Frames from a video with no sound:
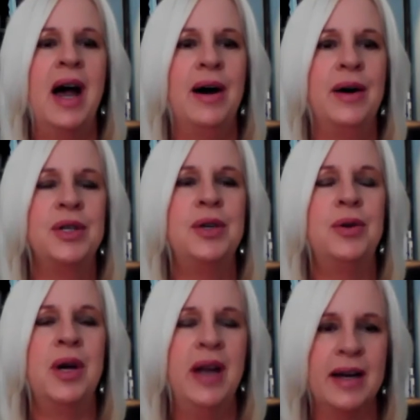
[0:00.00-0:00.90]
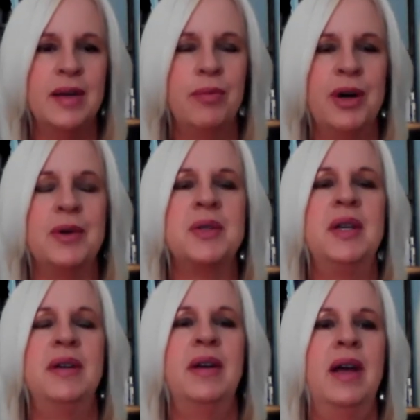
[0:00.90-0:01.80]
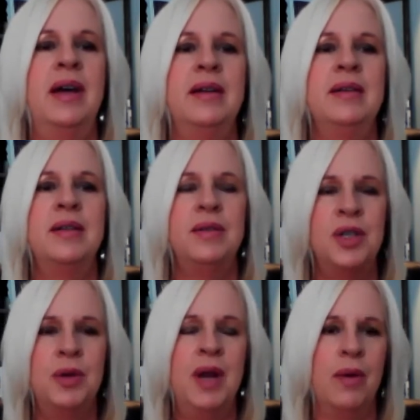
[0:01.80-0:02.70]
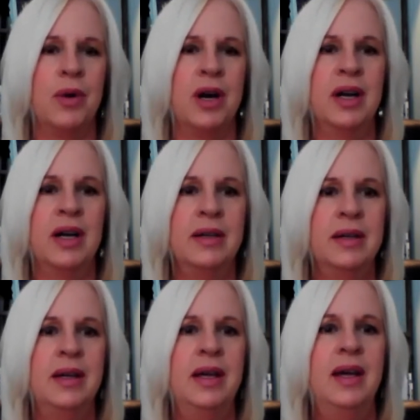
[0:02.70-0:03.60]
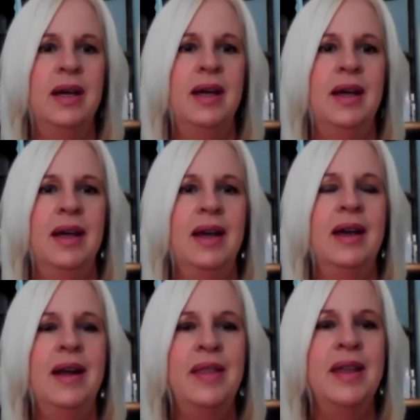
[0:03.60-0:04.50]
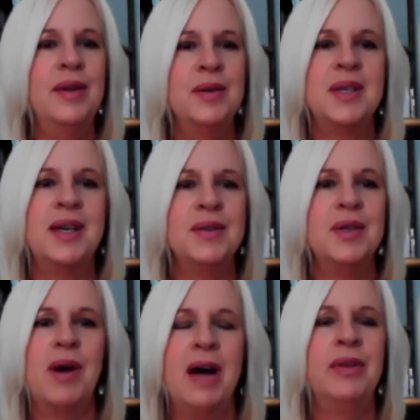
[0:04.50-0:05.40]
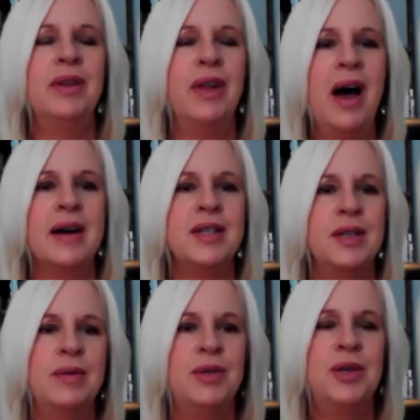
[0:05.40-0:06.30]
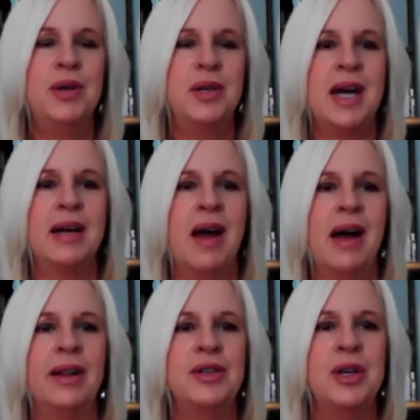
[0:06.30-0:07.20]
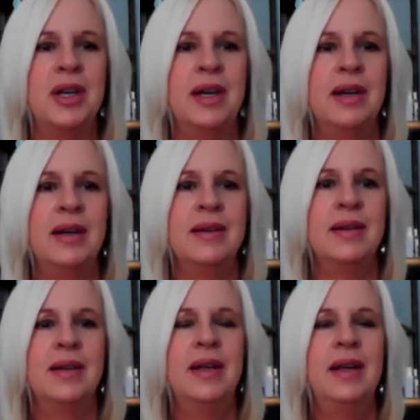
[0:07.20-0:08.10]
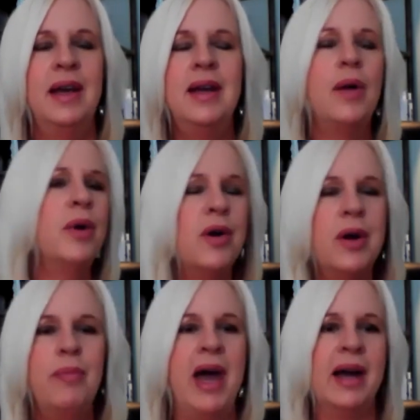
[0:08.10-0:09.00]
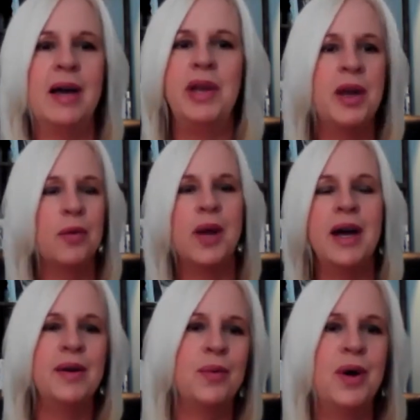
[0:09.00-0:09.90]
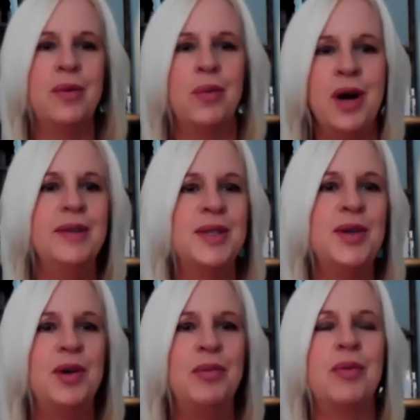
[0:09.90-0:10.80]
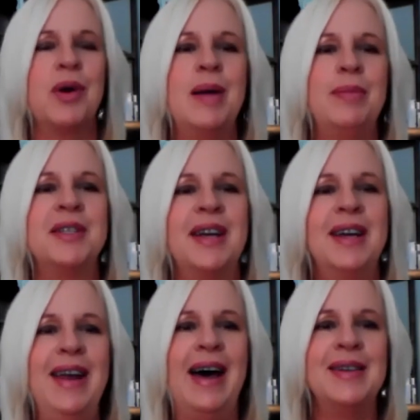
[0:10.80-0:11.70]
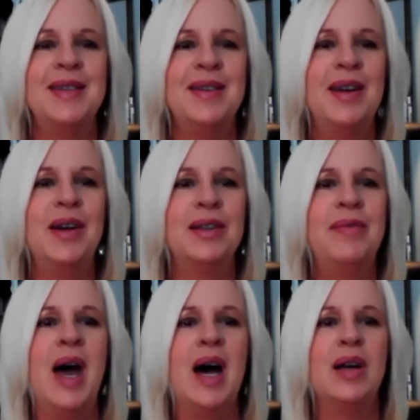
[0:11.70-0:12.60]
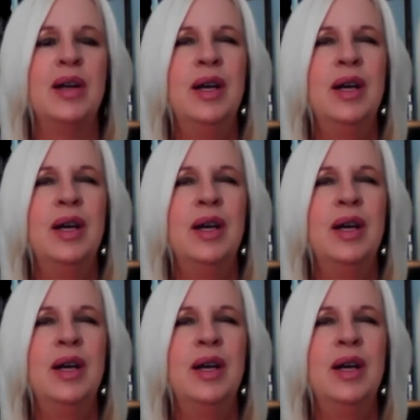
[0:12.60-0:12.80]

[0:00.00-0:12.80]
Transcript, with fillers: how to connect in person and to network. And I think those skills are often lost due to technology. And now we're going back. I mean, here we are, we're on Zoom and we're able to connect and all of that.